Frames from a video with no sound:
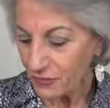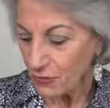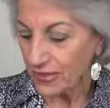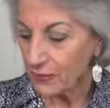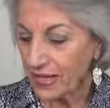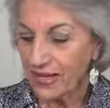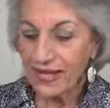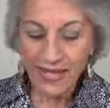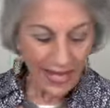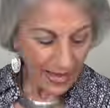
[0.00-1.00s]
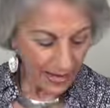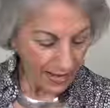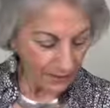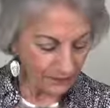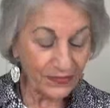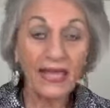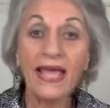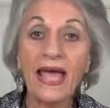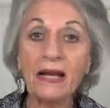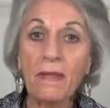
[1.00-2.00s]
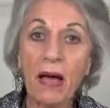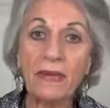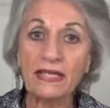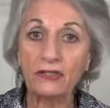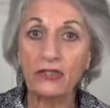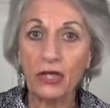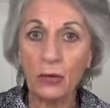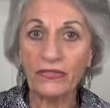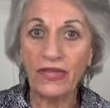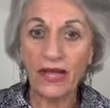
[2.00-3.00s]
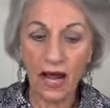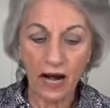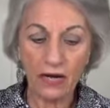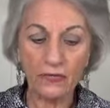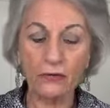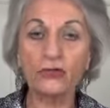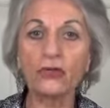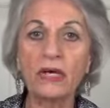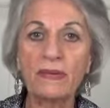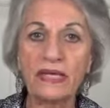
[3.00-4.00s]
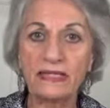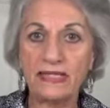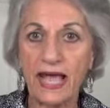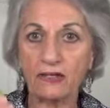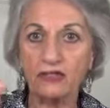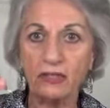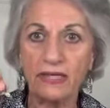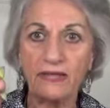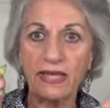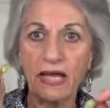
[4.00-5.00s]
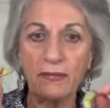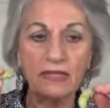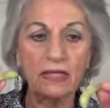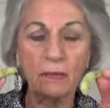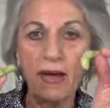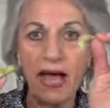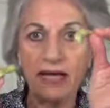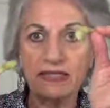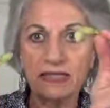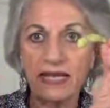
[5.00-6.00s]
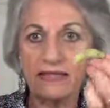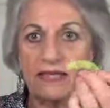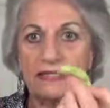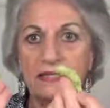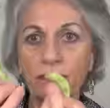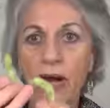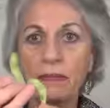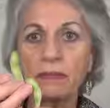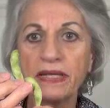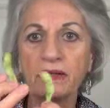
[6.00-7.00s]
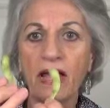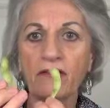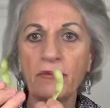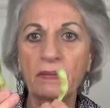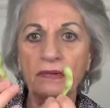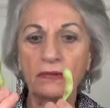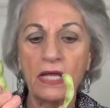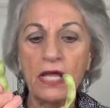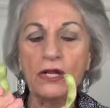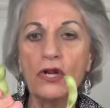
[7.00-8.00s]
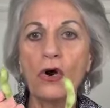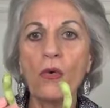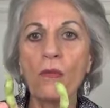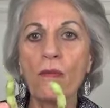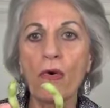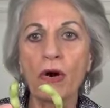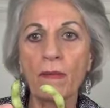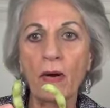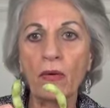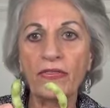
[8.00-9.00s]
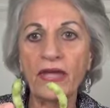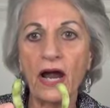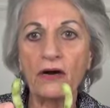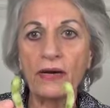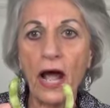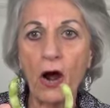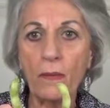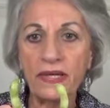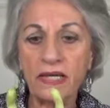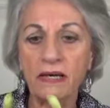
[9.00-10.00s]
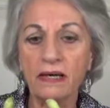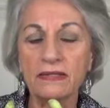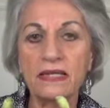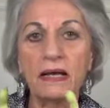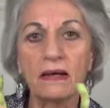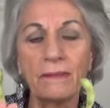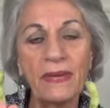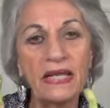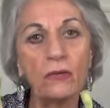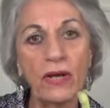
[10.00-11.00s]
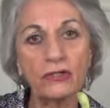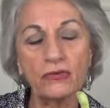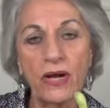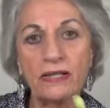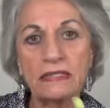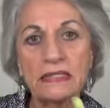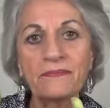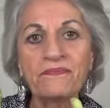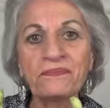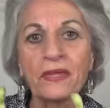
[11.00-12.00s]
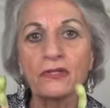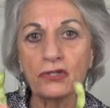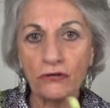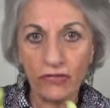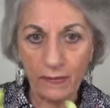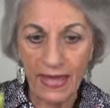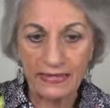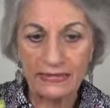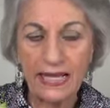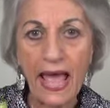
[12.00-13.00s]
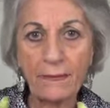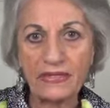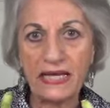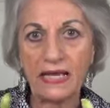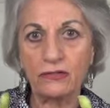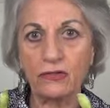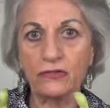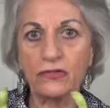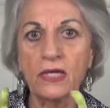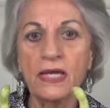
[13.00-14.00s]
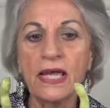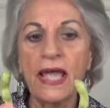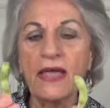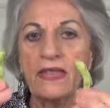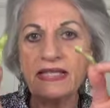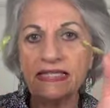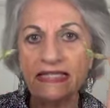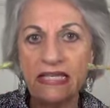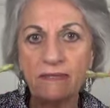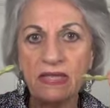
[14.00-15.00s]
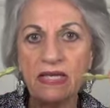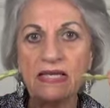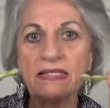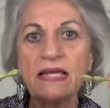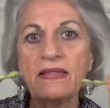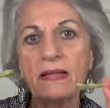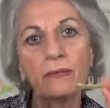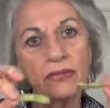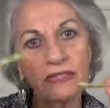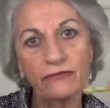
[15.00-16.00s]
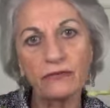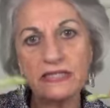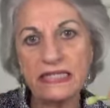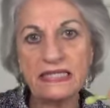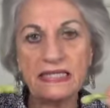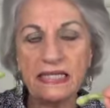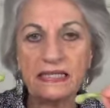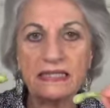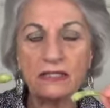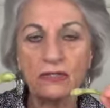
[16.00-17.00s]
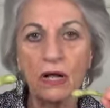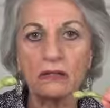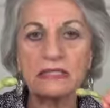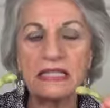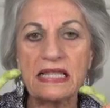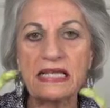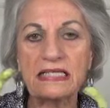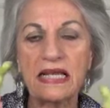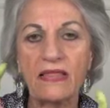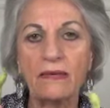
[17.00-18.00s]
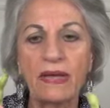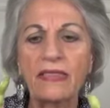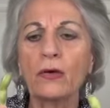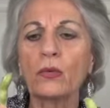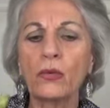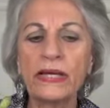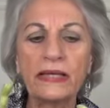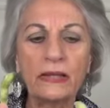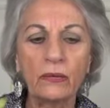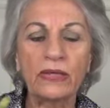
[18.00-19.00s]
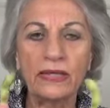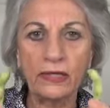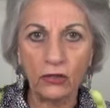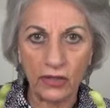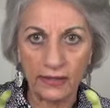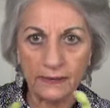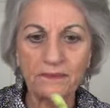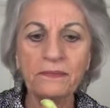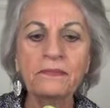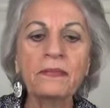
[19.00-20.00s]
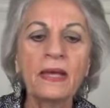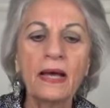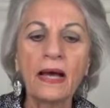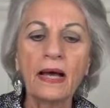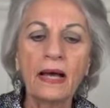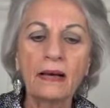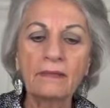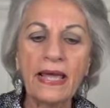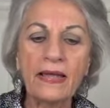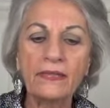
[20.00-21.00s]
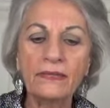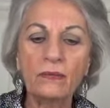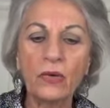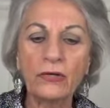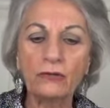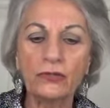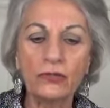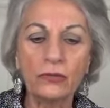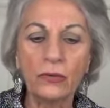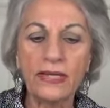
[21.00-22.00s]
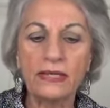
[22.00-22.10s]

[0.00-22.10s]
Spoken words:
So anyway, edamames, do you know what they are? They're soybeans, actually. They come in little pods like this, and probably a lot of people know more about what they are now because many restaurants serve them as appetizers. And they steam these and then put different seasonings and salts and things on them, and they're really, really good. And what you do